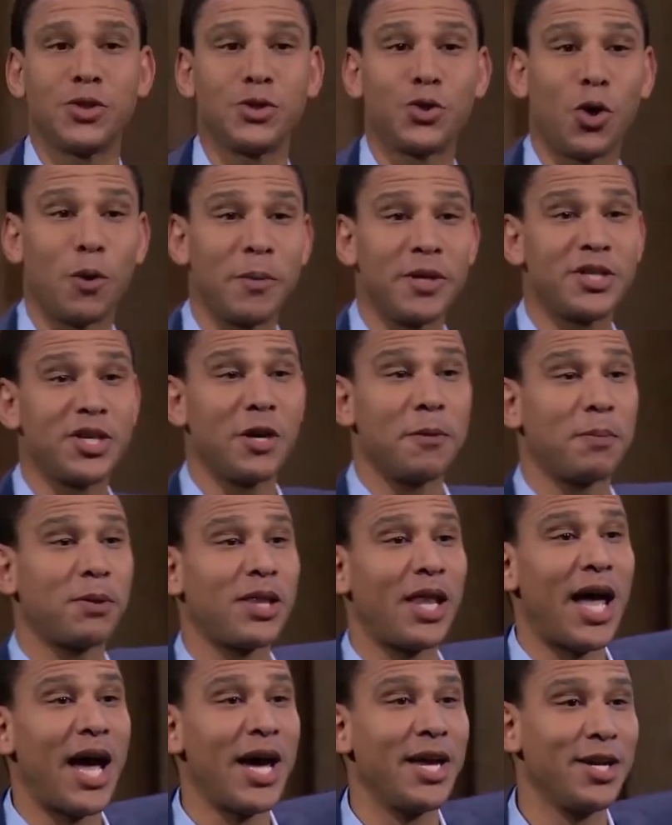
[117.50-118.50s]
who told me to
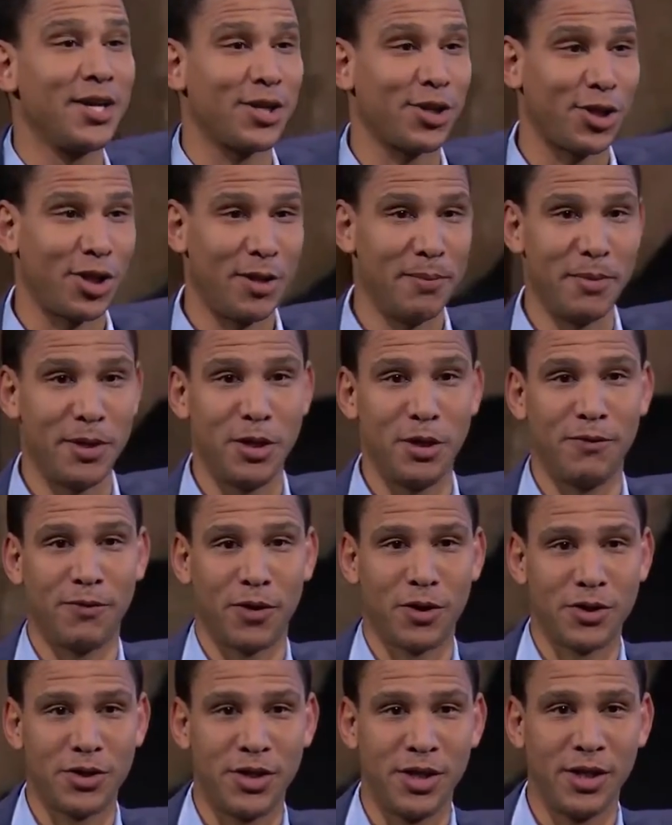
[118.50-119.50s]
apply to Columbia
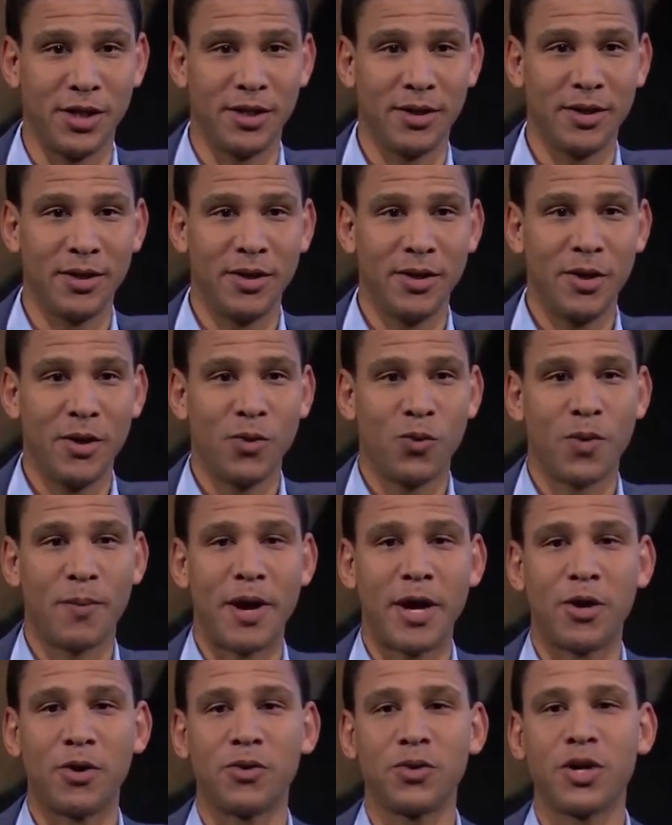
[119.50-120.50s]
University when
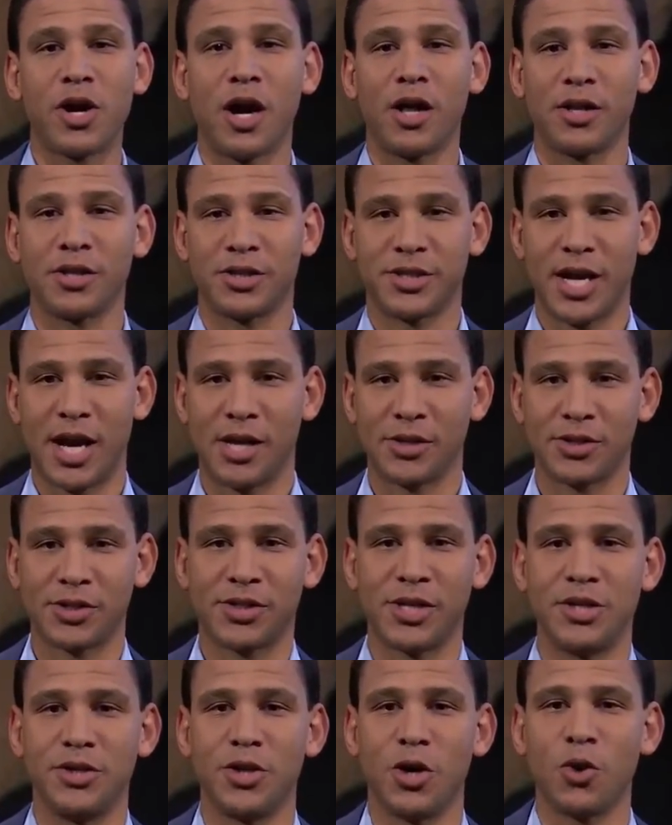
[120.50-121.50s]
my own college counselor
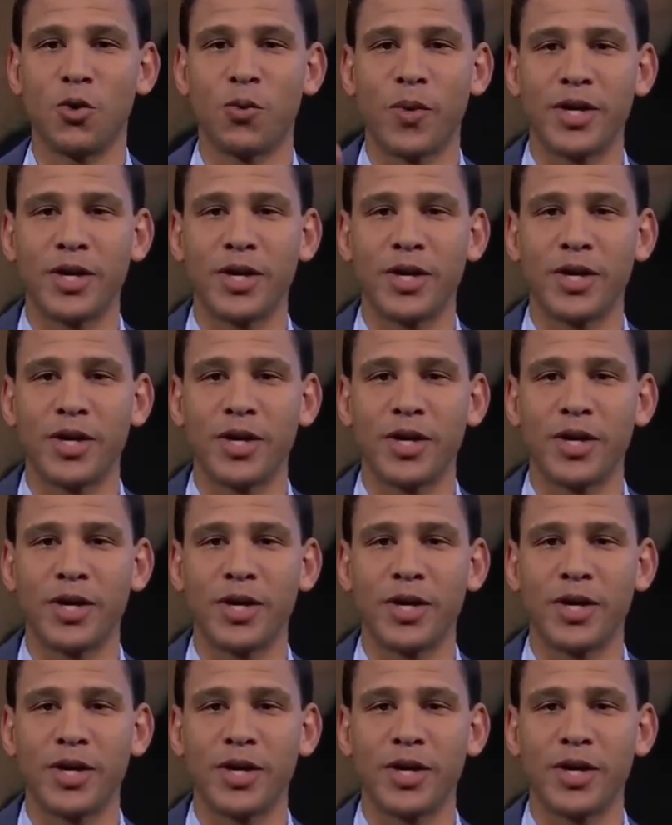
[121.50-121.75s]
said, don't